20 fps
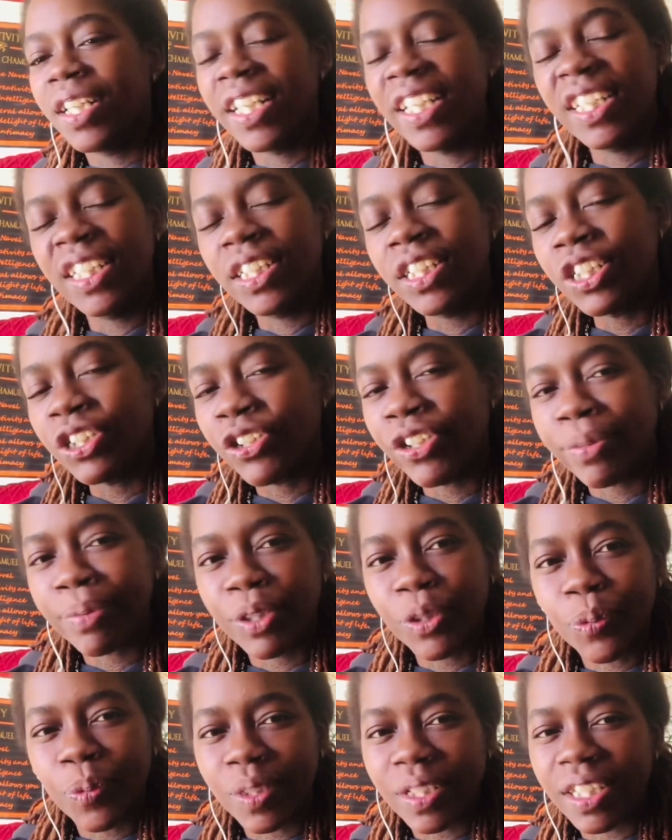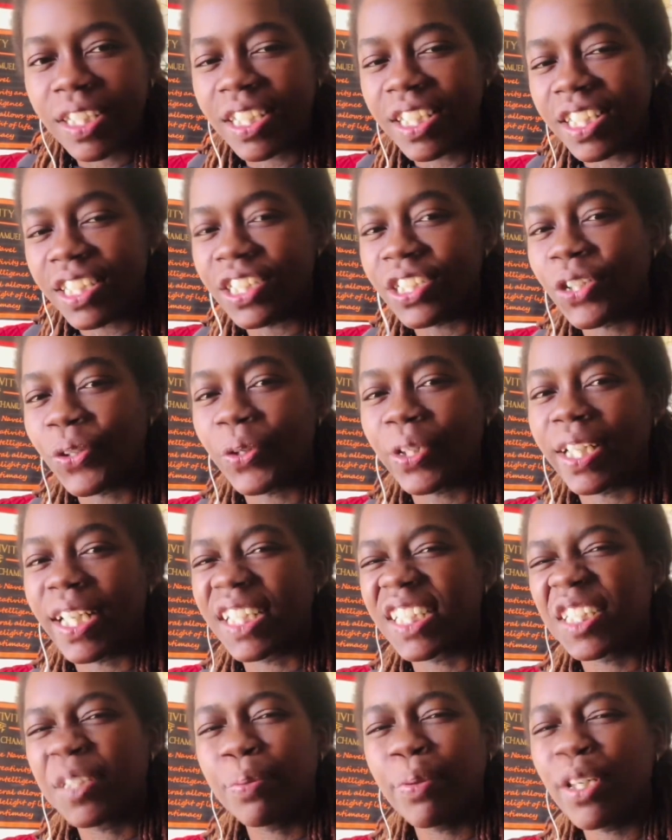Each description within these
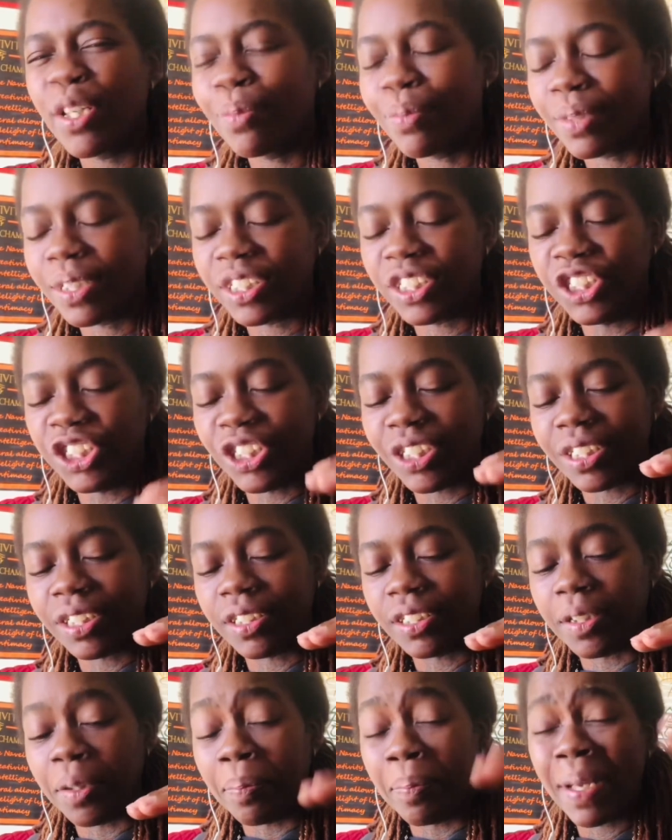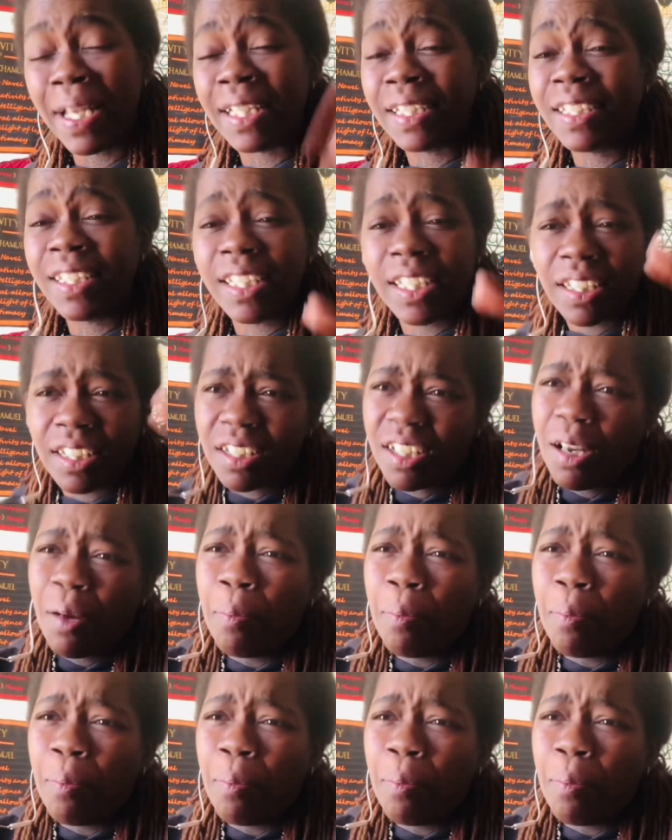zodiacs is pretty much just the basic